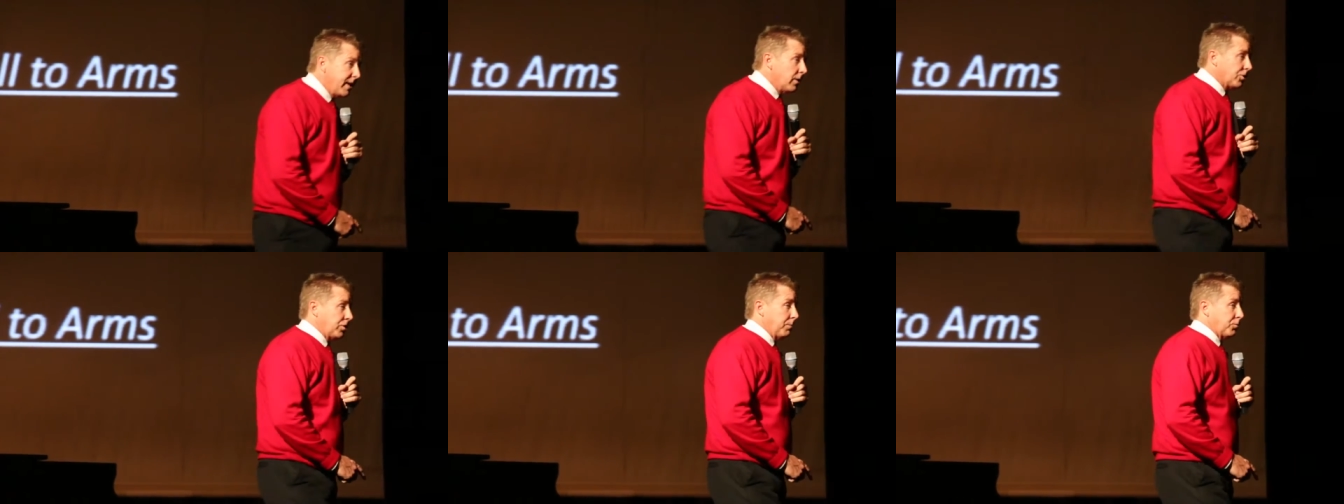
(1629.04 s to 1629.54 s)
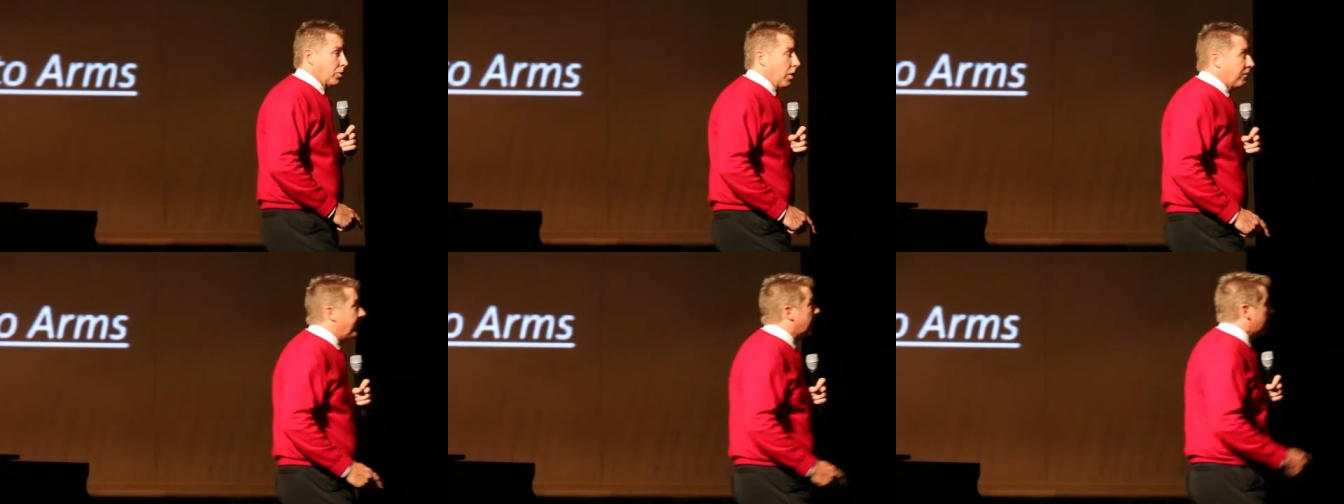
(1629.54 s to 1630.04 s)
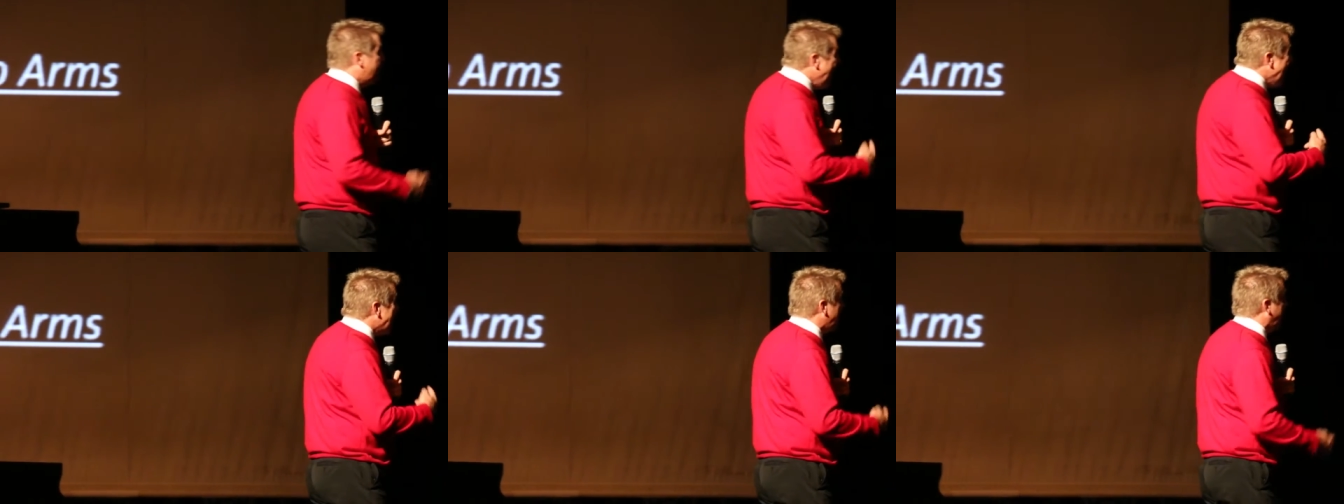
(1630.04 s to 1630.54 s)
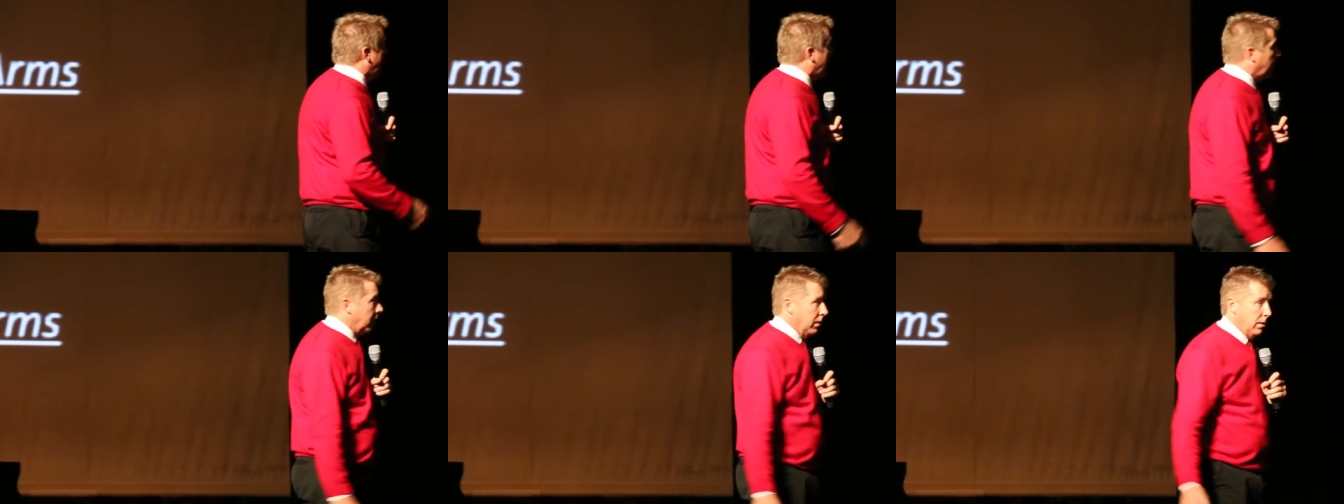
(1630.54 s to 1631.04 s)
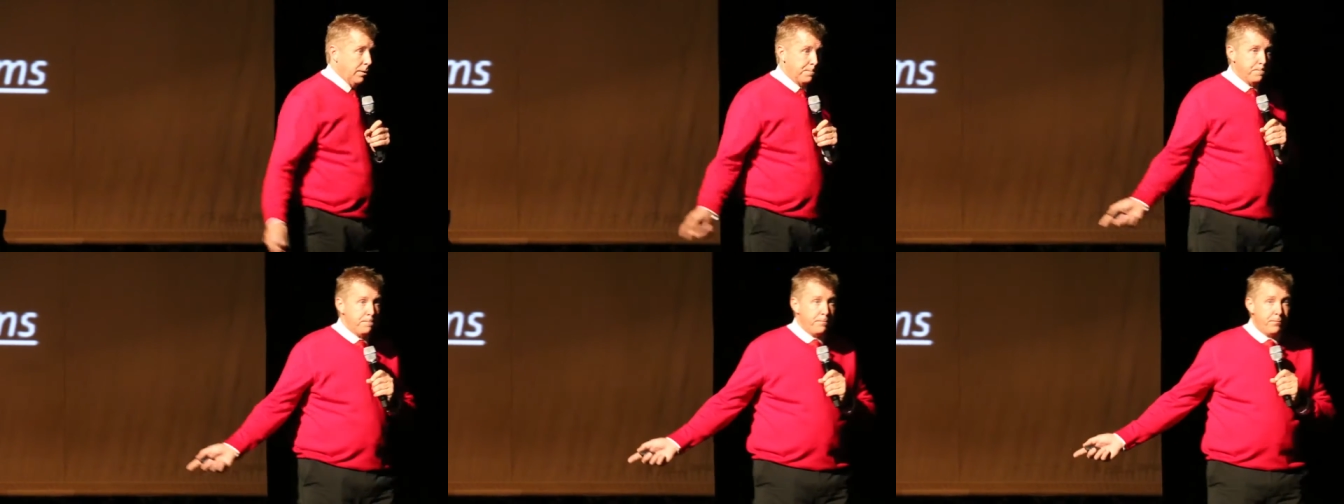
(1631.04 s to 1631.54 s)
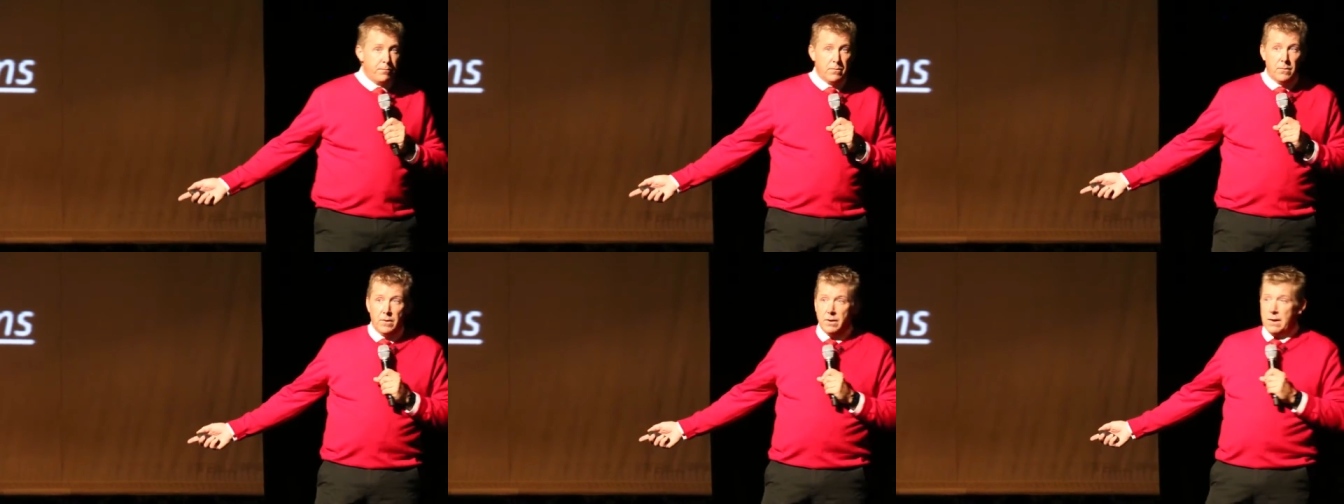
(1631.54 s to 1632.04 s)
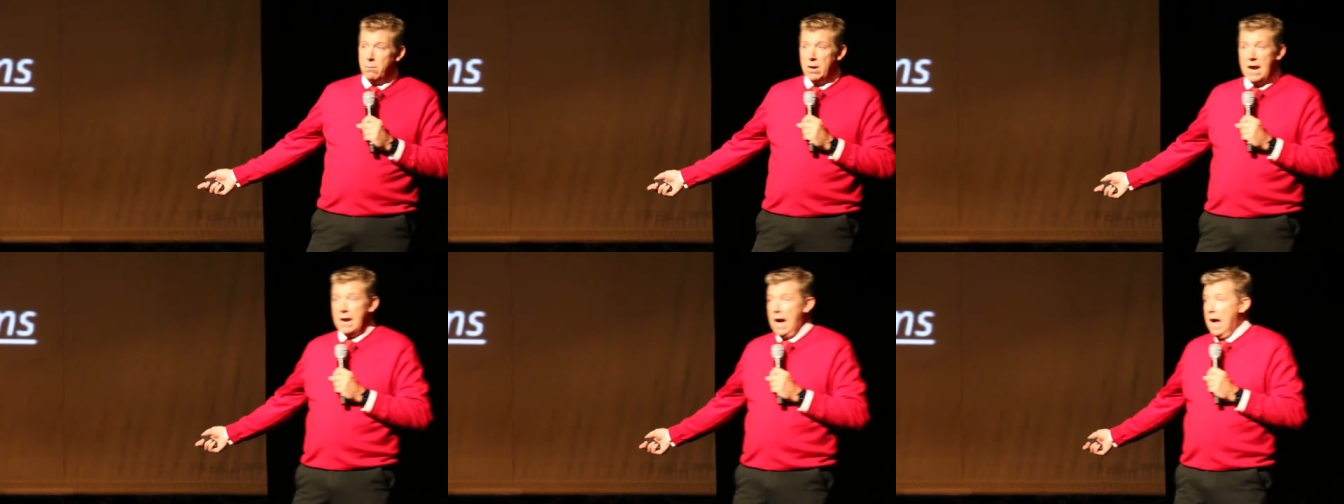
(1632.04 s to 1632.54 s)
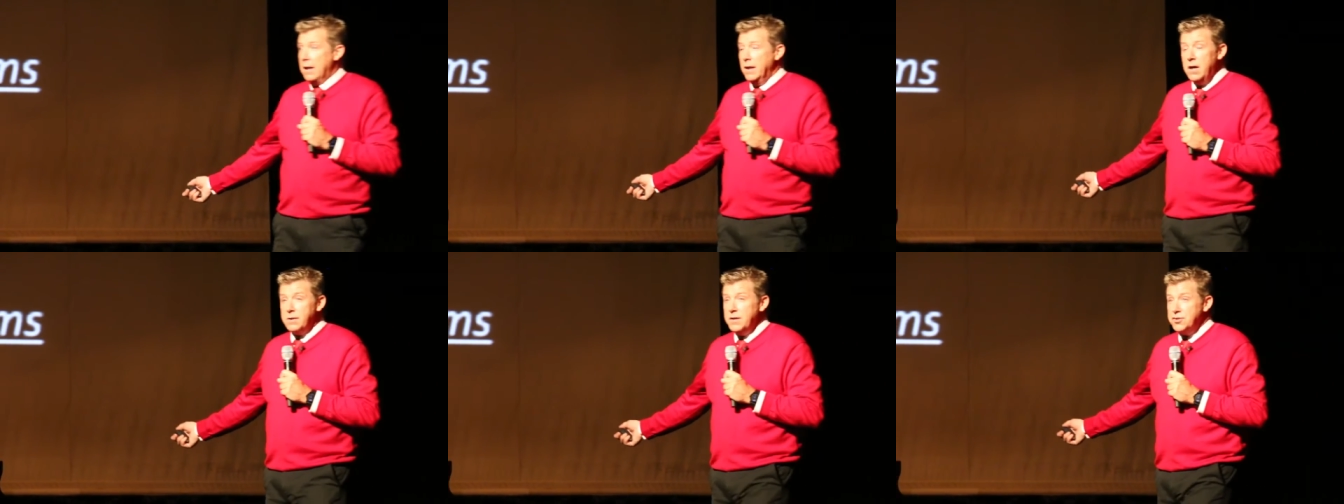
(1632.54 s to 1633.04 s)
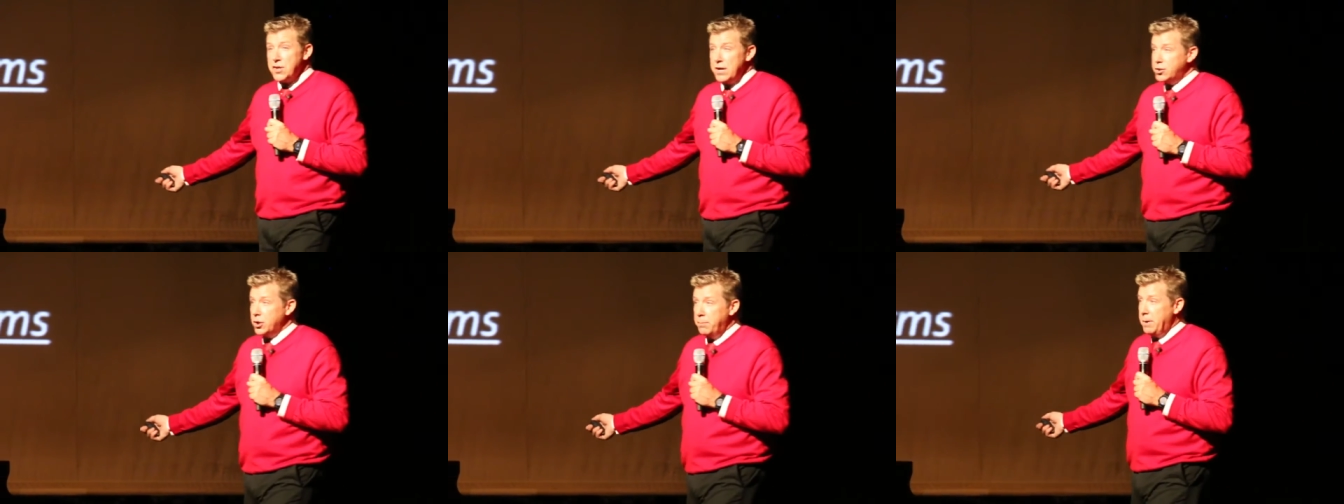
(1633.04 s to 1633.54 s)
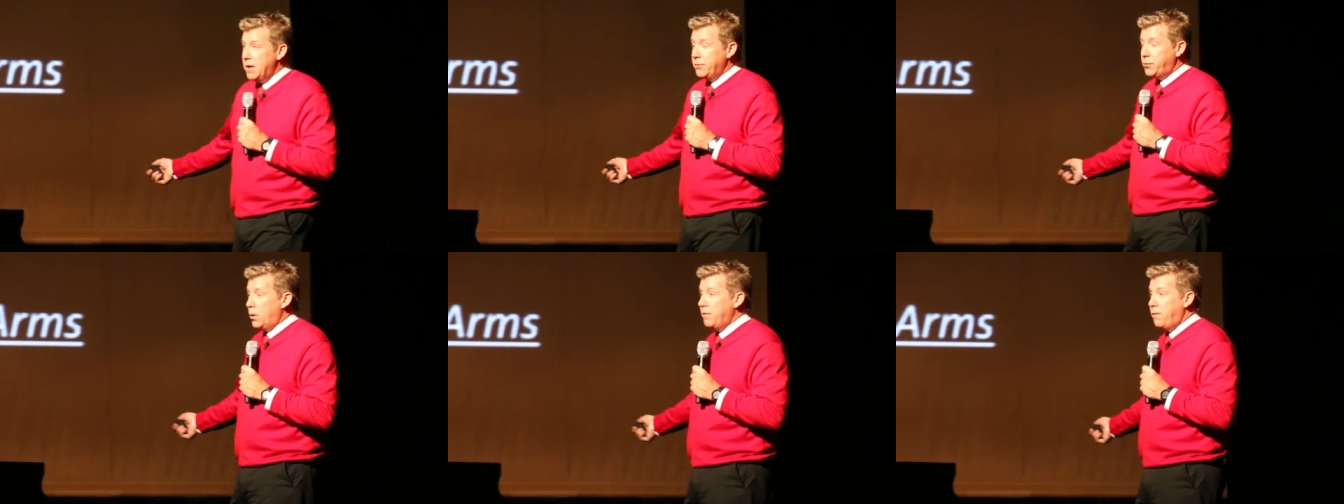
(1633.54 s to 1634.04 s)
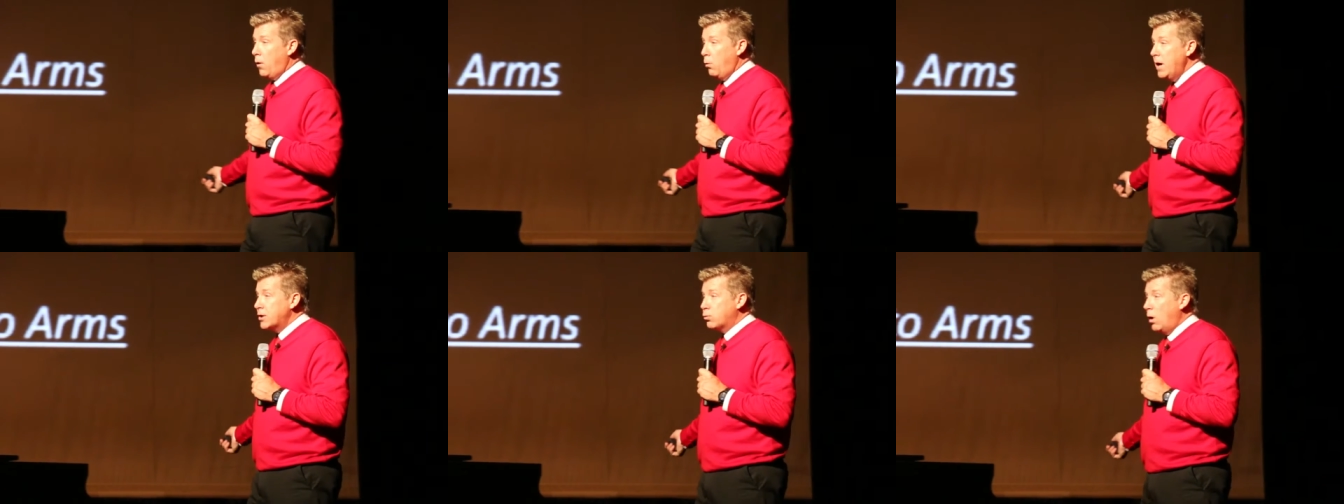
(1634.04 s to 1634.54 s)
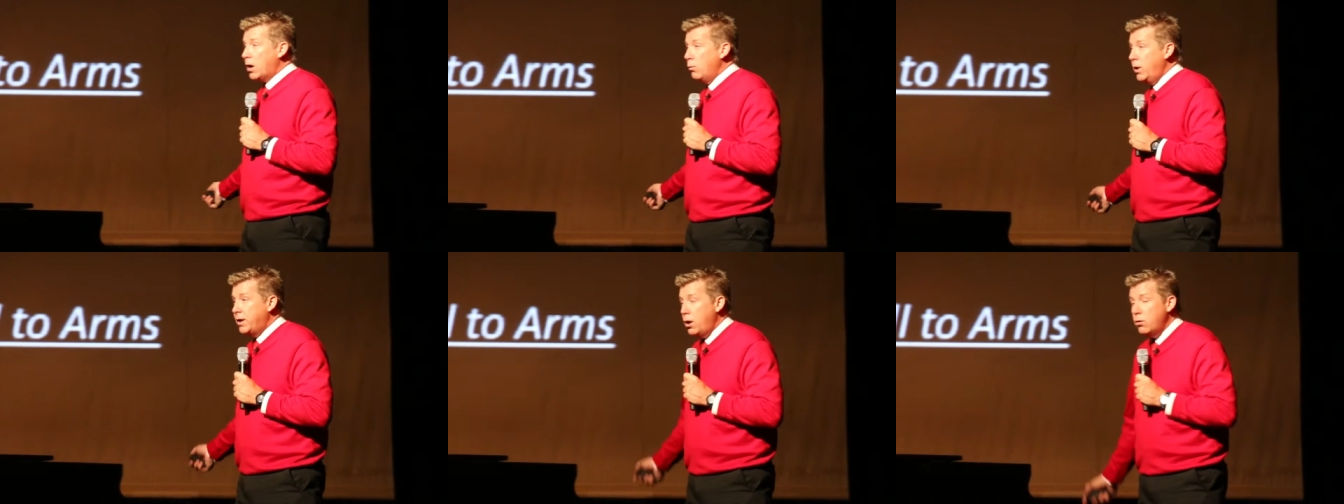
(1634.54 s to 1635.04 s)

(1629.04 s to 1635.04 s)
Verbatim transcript: dealership started feeling bad about it. They were like, look, thing should have been there three or four weeks. What can we